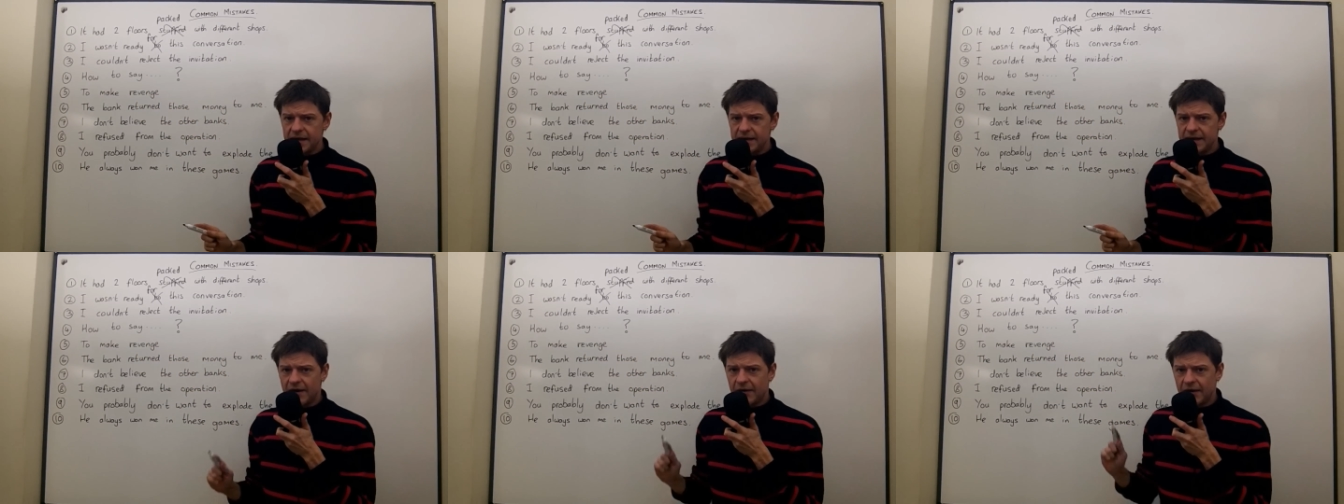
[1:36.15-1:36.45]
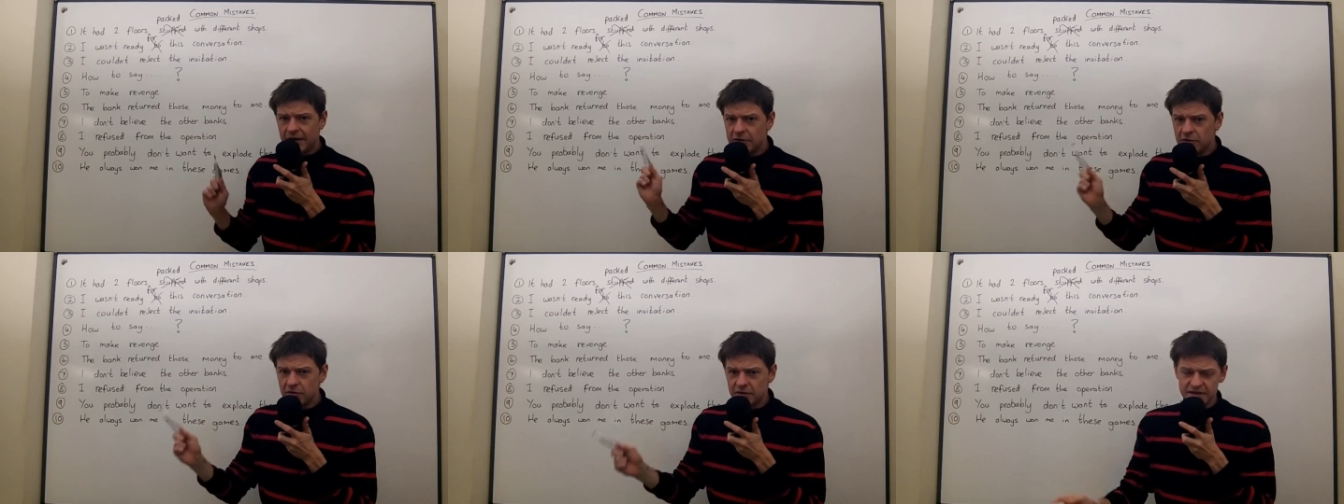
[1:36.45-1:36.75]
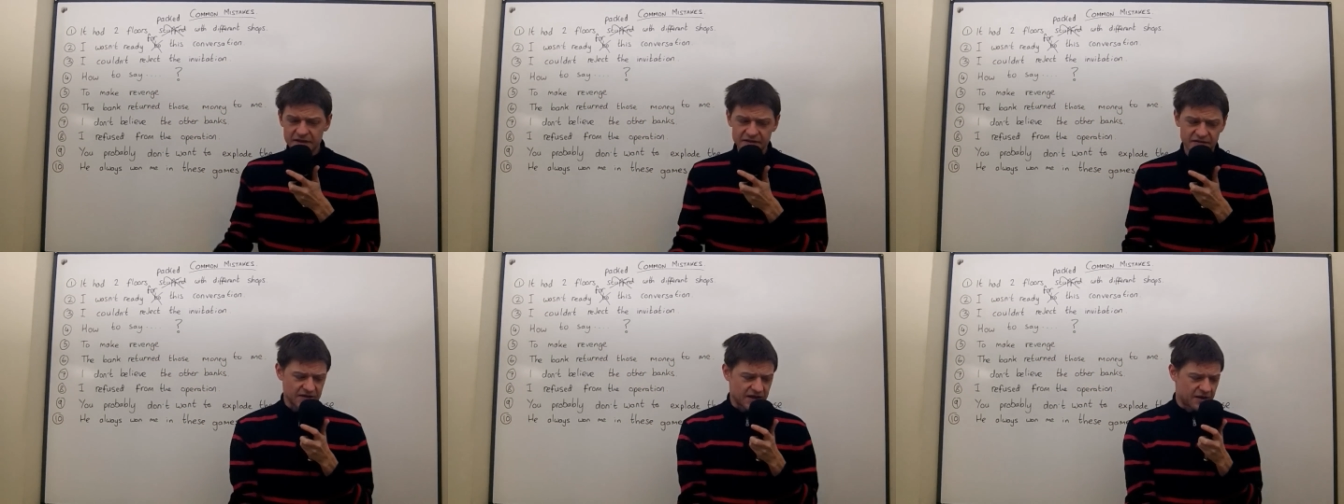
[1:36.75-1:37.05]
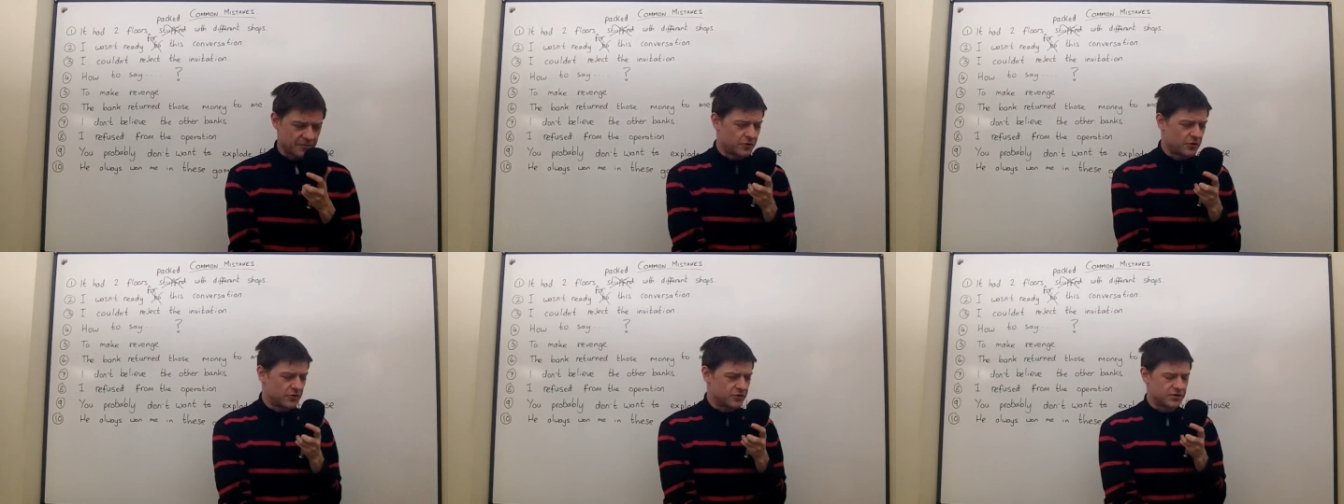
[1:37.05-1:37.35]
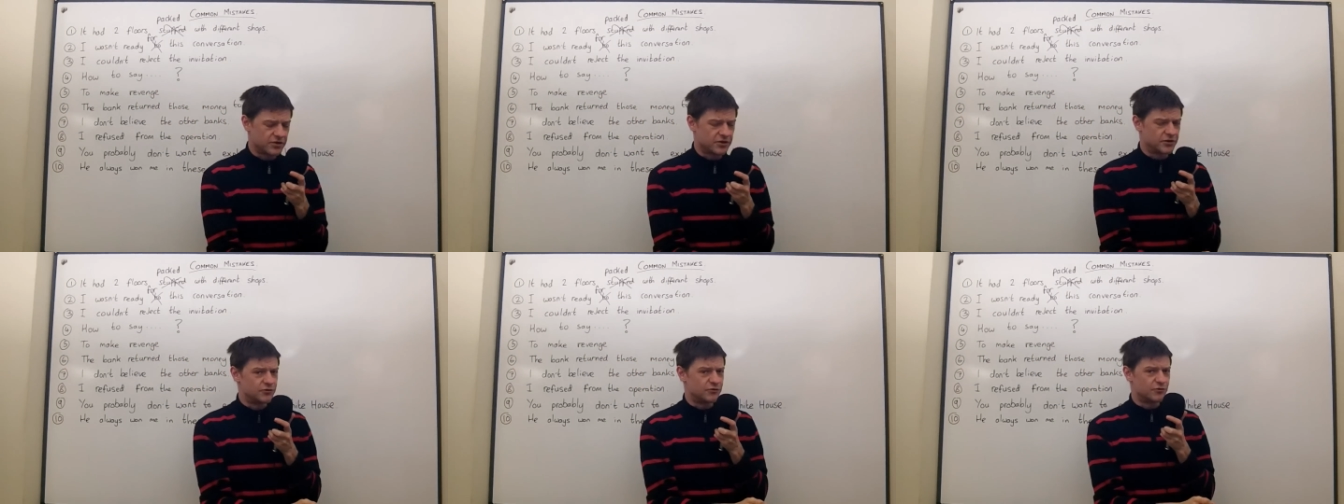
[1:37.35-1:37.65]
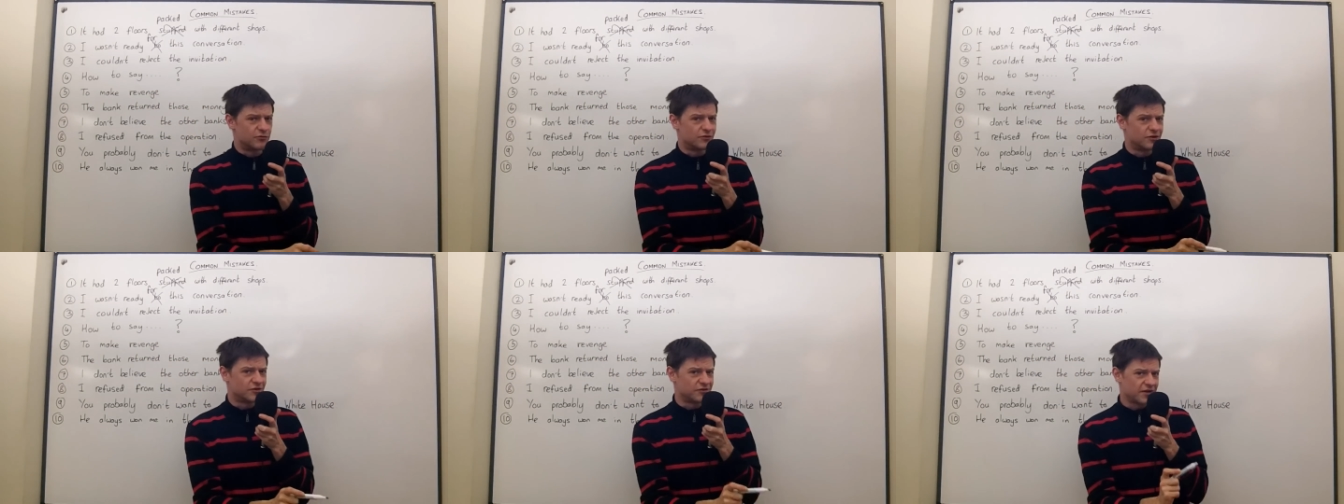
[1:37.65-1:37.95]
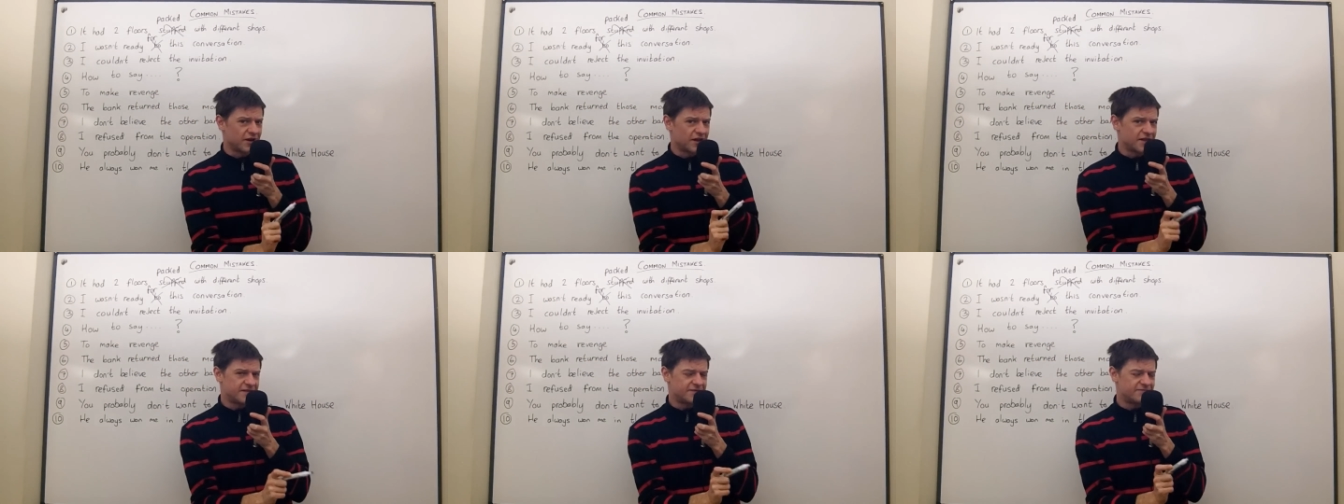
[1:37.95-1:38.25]
Now I looked this up on Google
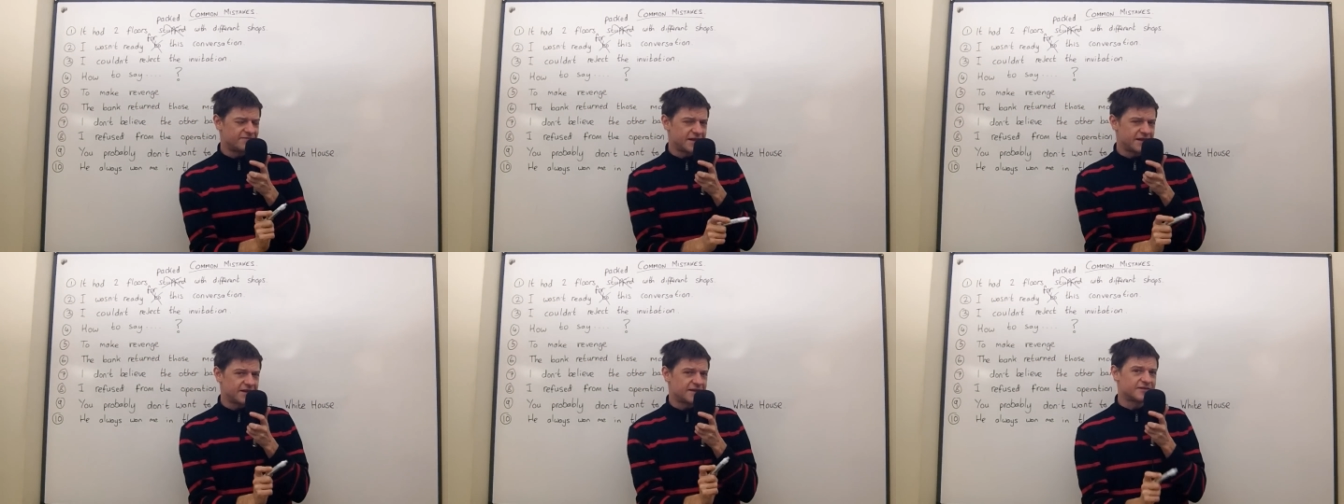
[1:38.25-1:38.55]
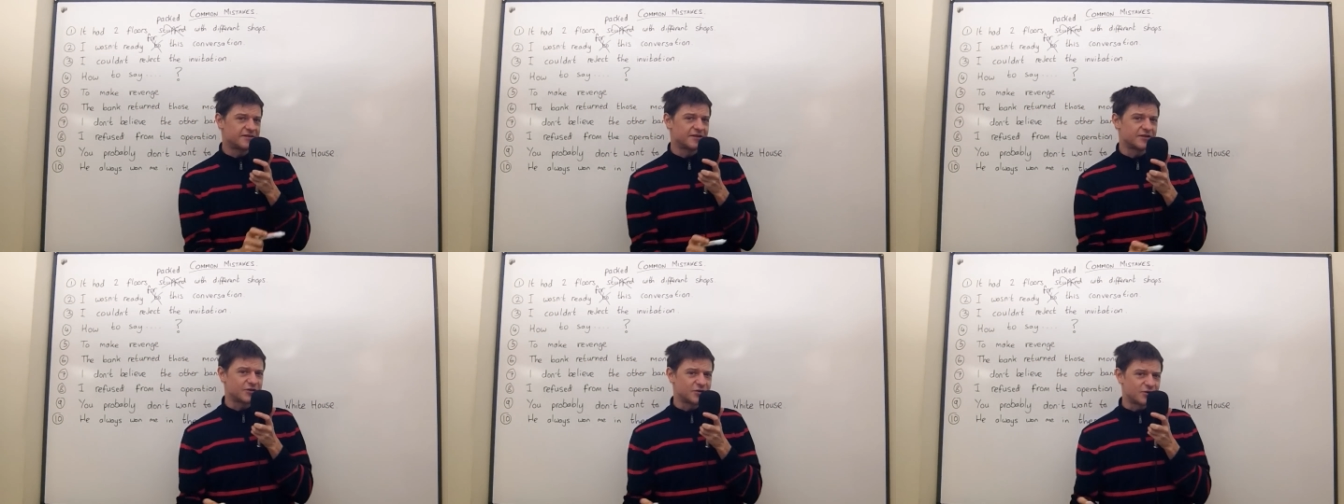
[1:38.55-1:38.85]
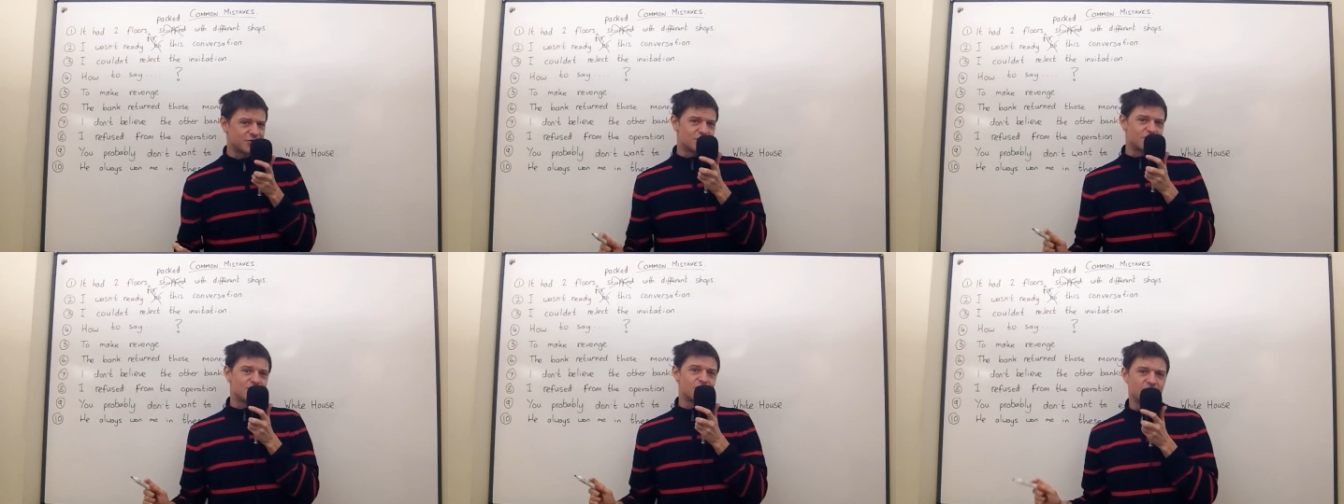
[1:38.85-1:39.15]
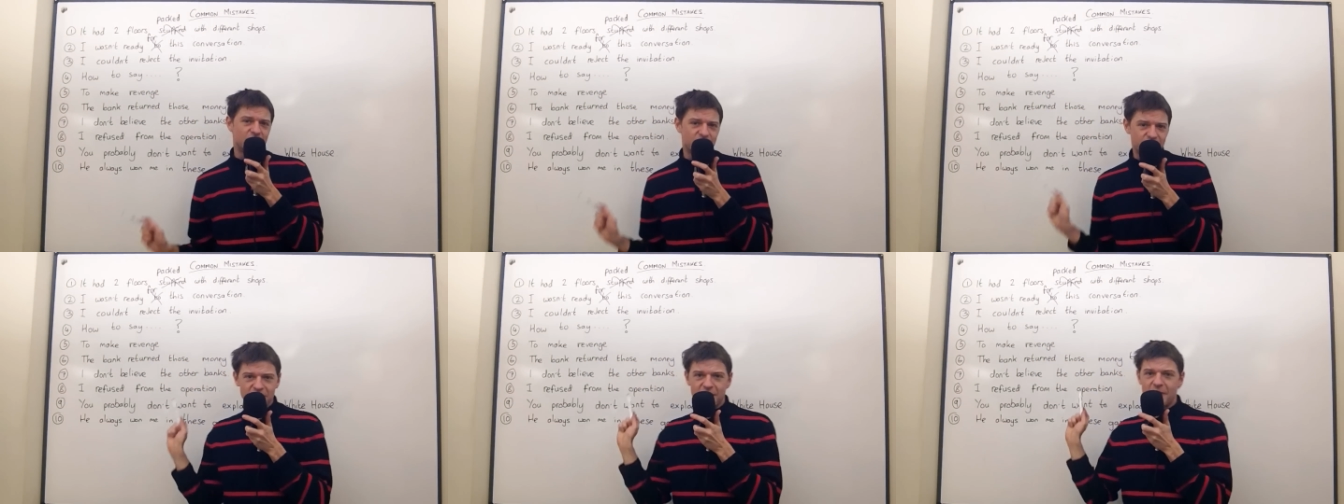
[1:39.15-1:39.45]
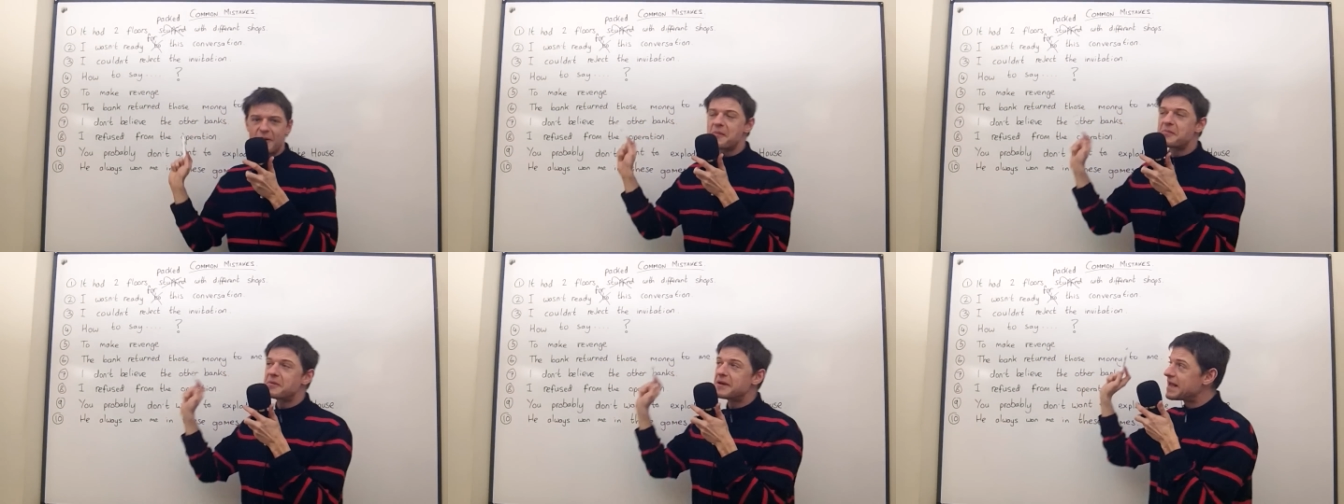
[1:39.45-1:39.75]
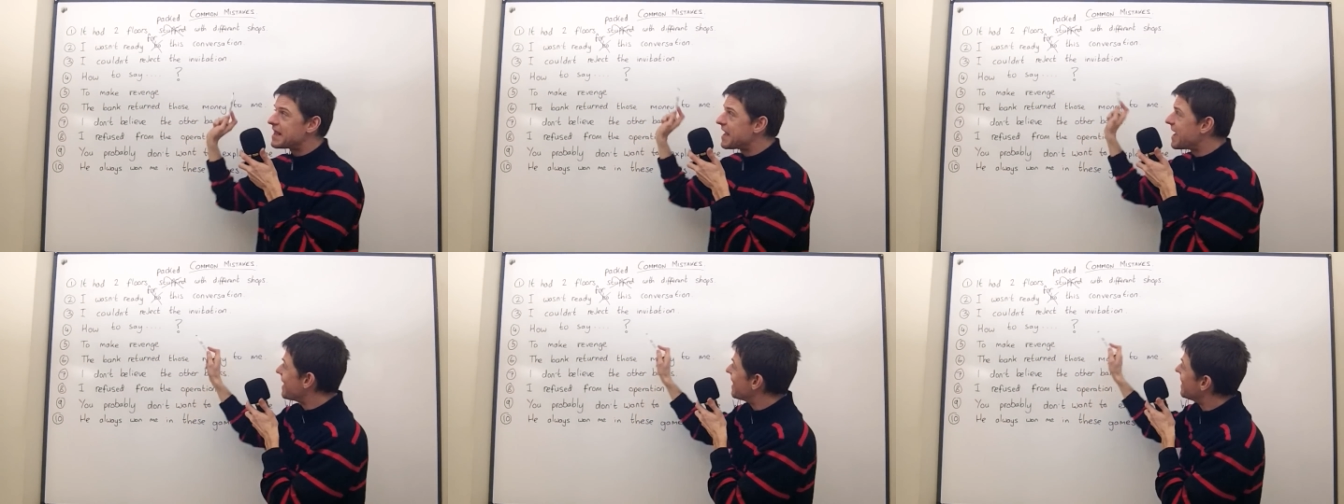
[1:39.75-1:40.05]
because I figured that Google would probably